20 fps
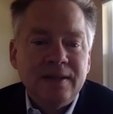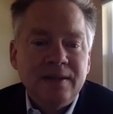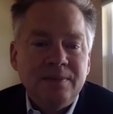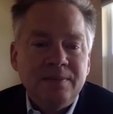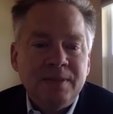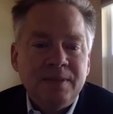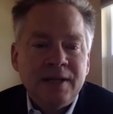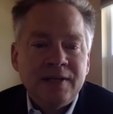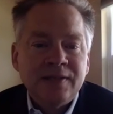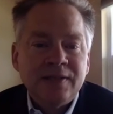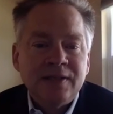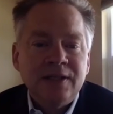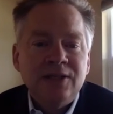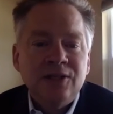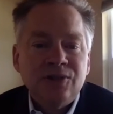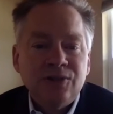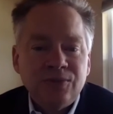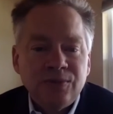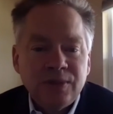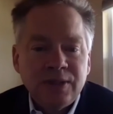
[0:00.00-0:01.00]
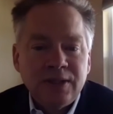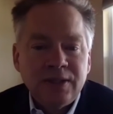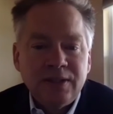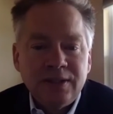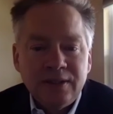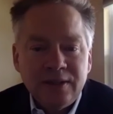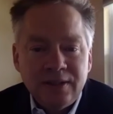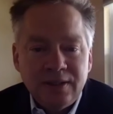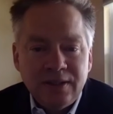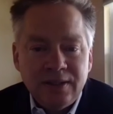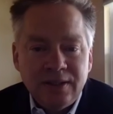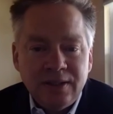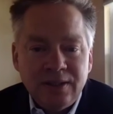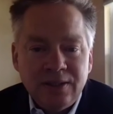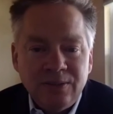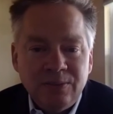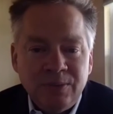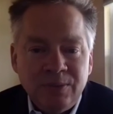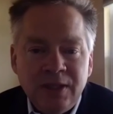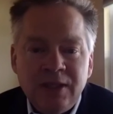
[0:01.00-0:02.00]
But as an industry,
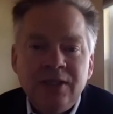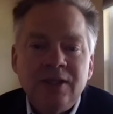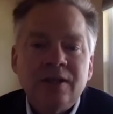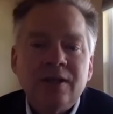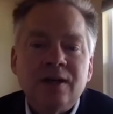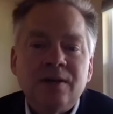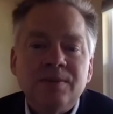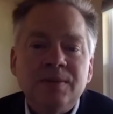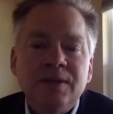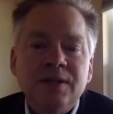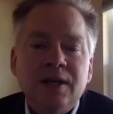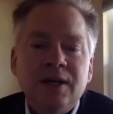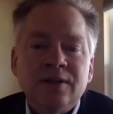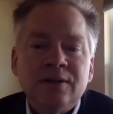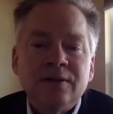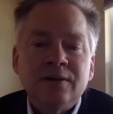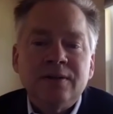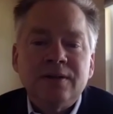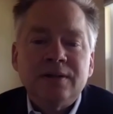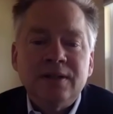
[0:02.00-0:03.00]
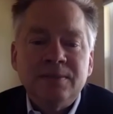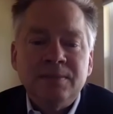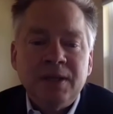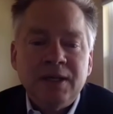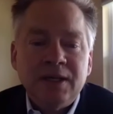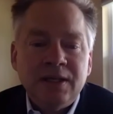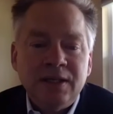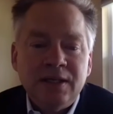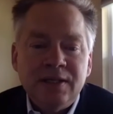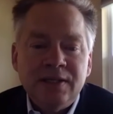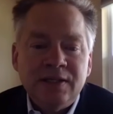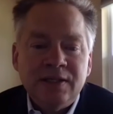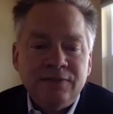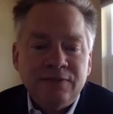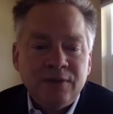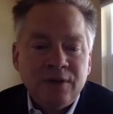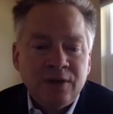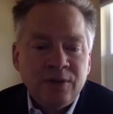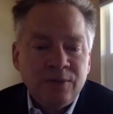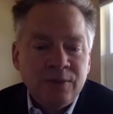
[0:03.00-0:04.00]
we need to come together and make it easy
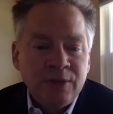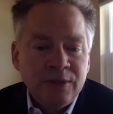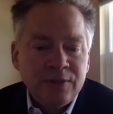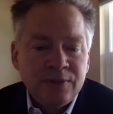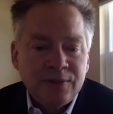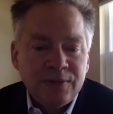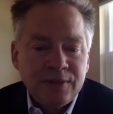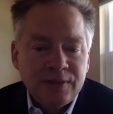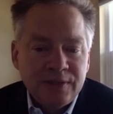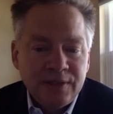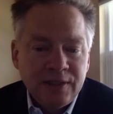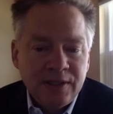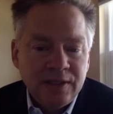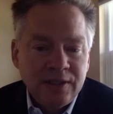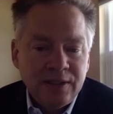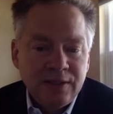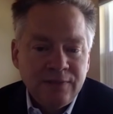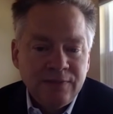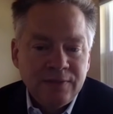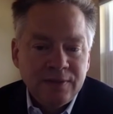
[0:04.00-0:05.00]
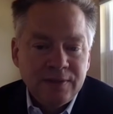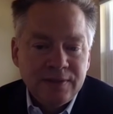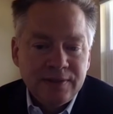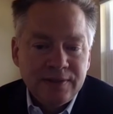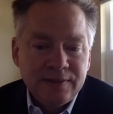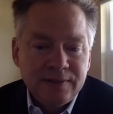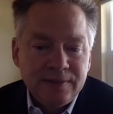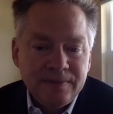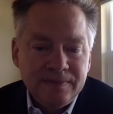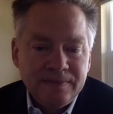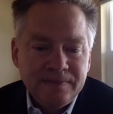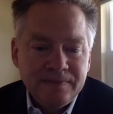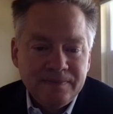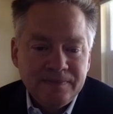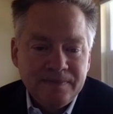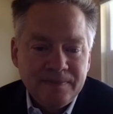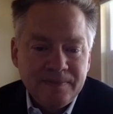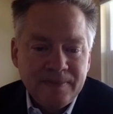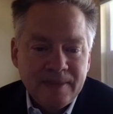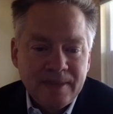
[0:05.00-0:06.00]
for our readers to see the difference.
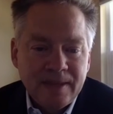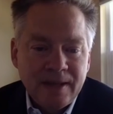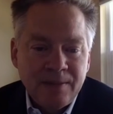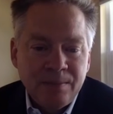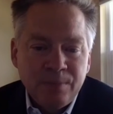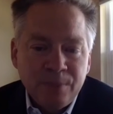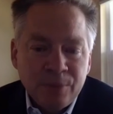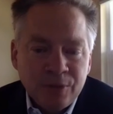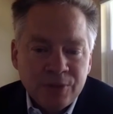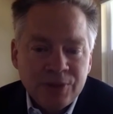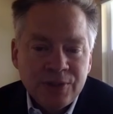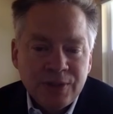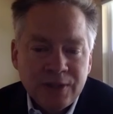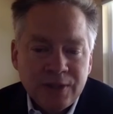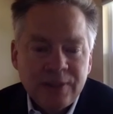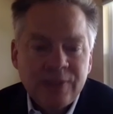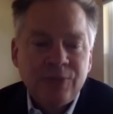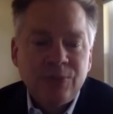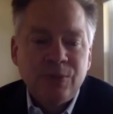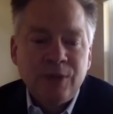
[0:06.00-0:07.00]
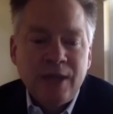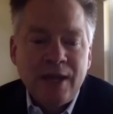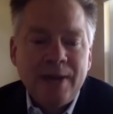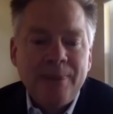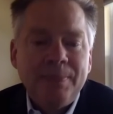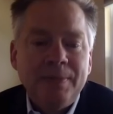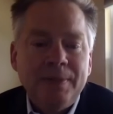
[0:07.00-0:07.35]
I'm bullish that this will happen.